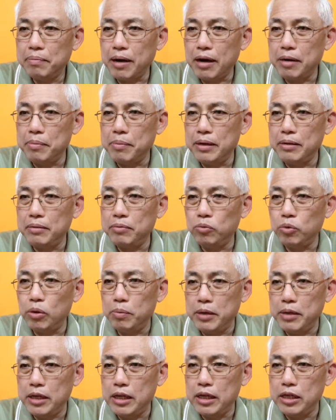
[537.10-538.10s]
Parliament
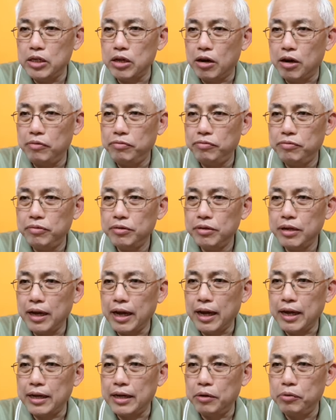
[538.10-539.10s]
will be dissolved
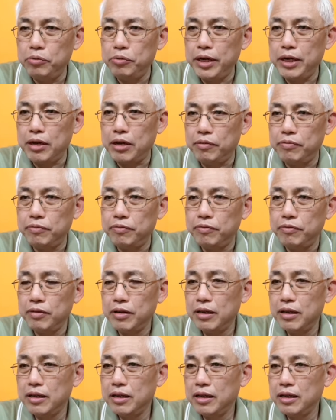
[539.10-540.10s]
and a writ of
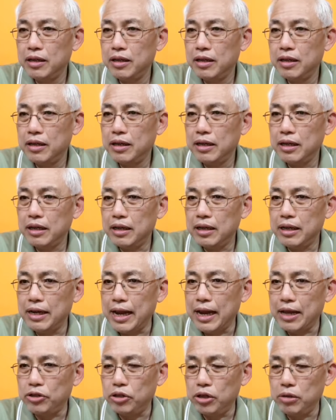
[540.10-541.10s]

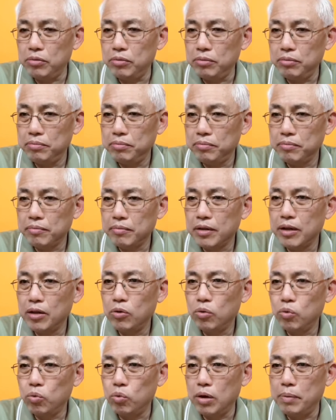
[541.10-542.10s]
election
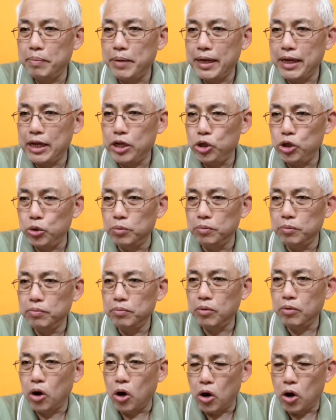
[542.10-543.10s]
will be issued
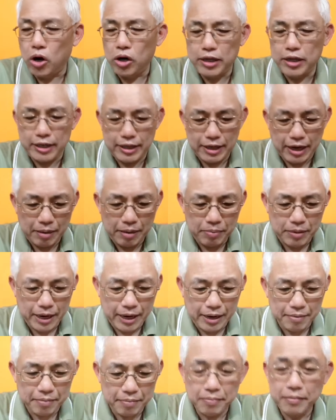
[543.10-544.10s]
on the same
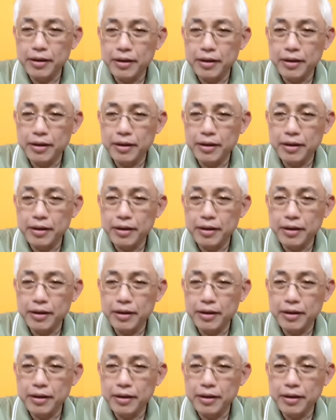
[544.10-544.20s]
day.